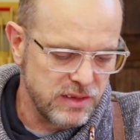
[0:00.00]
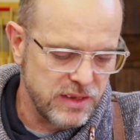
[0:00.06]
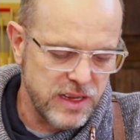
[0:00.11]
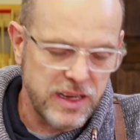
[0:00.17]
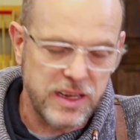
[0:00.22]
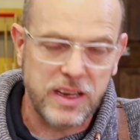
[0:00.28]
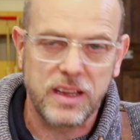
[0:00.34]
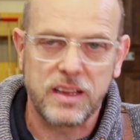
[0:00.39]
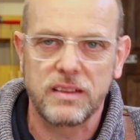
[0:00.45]

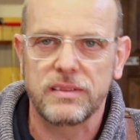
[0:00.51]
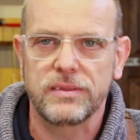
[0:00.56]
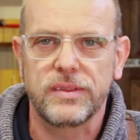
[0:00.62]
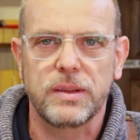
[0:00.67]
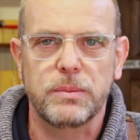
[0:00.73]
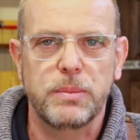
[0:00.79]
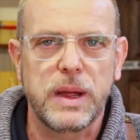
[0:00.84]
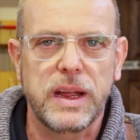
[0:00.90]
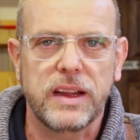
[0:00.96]
Getting
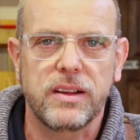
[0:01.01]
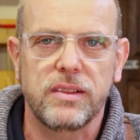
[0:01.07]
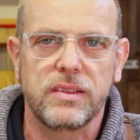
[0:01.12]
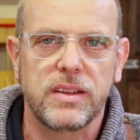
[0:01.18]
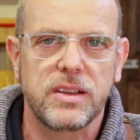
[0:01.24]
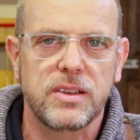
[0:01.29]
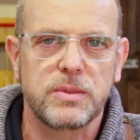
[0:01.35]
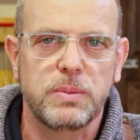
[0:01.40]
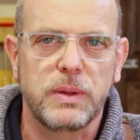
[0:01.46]
the back of
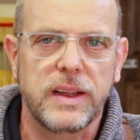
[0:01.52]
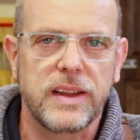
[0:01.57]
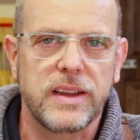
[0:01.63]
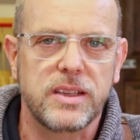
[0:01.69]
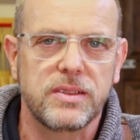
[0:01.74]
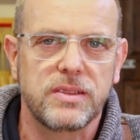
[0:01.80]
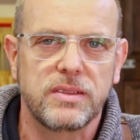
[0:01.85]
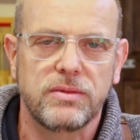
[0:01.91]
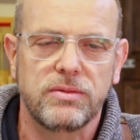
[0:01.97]
those
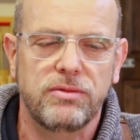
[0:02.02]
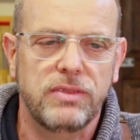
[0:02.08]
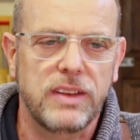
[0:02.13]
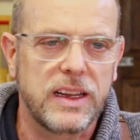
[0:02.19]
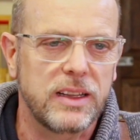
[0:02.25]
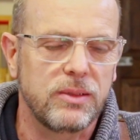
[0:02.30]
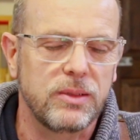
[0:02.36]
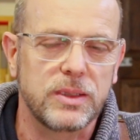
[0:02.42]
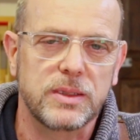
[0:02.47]
blades
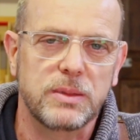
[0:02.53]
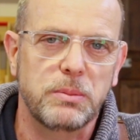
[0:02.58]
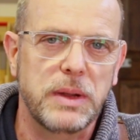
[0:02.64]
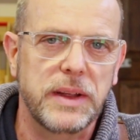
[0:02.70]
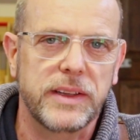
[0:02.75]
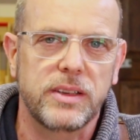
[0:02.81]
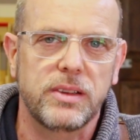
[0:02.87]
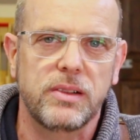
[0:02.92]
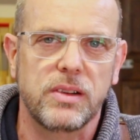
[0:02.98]
flat was a
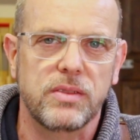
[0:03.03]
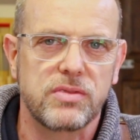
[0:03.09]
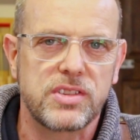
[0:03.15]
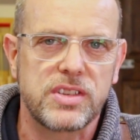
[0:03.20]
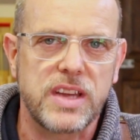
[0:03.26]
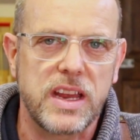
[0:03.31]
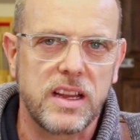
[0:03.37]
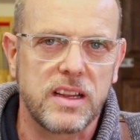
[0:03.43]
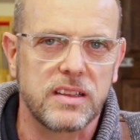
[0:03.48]
matter of
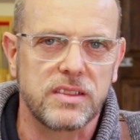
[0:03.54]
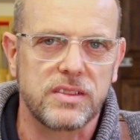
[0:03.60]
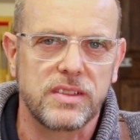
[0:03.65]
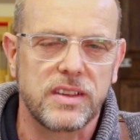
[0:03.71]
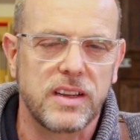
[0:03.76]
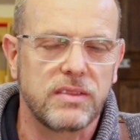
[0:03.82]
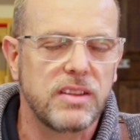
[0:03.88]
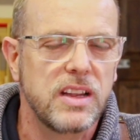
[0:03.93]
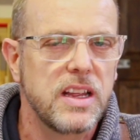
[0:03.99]
seconds,
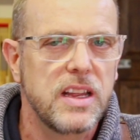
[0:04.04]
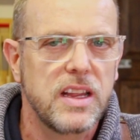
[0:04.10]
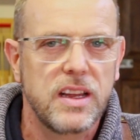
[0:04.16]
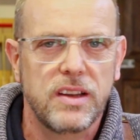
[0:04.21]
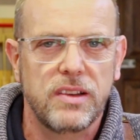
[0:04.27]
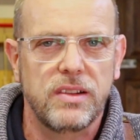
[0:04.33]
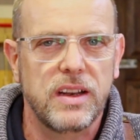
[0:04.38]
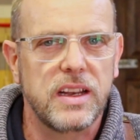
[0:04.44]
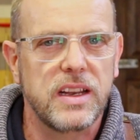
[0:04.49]
and I've
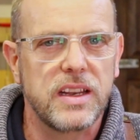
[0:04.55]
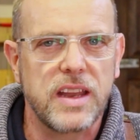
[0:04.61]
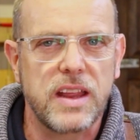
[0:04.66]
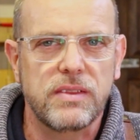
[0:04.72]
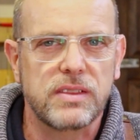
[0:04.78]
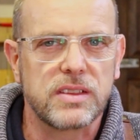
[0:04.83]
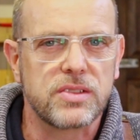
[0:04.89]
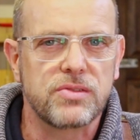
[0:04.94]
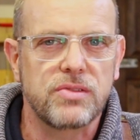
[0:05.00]
really
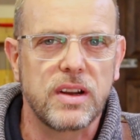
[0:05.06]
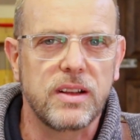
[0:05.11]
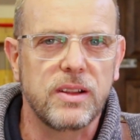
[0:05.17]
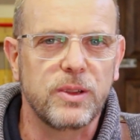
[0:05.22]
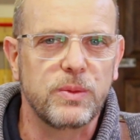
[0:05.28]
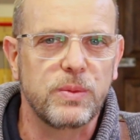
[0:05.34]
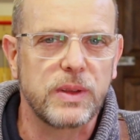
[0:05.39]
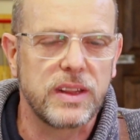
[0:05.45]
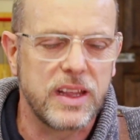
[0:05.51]
never
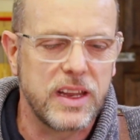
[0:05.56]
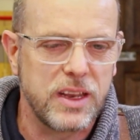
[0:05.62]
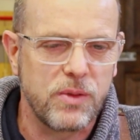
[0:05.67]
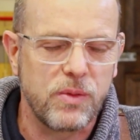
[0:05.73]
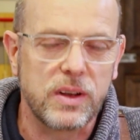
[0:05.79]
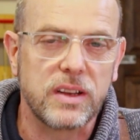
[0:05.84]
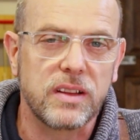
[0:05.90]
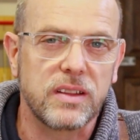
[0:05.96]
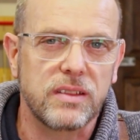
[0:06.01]
struggled with any
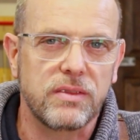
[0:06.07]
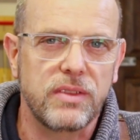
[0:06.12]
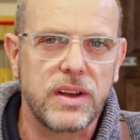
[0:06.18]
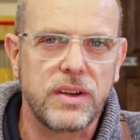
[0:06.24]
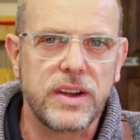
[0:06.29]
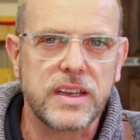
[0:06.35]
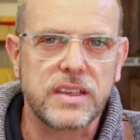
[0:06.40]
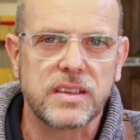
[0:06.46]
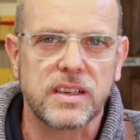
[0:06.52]
one of the
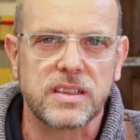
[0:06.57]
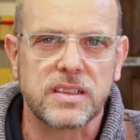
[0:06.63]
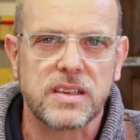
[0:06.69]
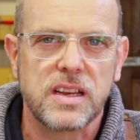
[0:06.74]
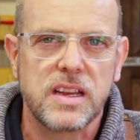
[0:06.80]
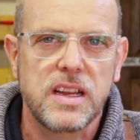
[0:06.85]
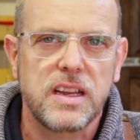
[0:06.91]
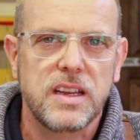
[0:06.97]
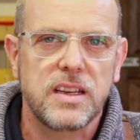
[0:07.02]
Veritas
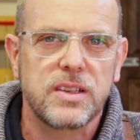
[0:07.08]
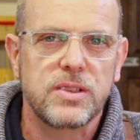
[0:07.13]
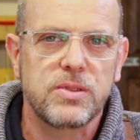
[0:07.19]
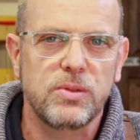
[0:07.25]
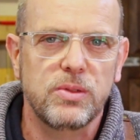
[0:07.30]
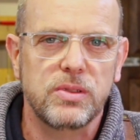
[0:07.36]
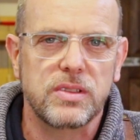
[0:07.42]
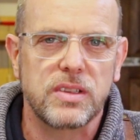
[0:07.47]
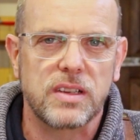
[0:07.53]

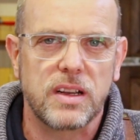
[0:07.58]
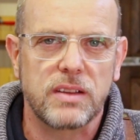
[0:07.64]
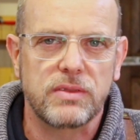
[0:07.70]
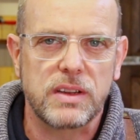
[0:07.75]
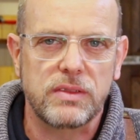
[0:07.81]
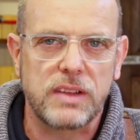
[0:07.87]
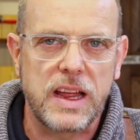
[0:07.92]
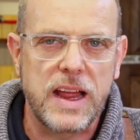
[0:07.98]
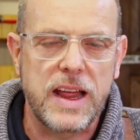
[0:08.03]
tools that I've
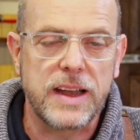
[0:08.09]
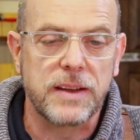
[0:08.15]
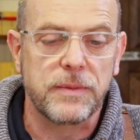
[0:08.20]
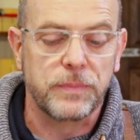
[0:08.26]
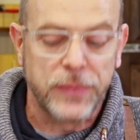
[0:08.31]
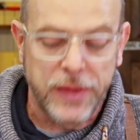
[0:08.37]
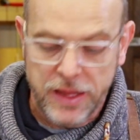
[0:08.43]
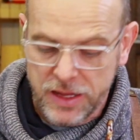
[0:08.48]
ever had.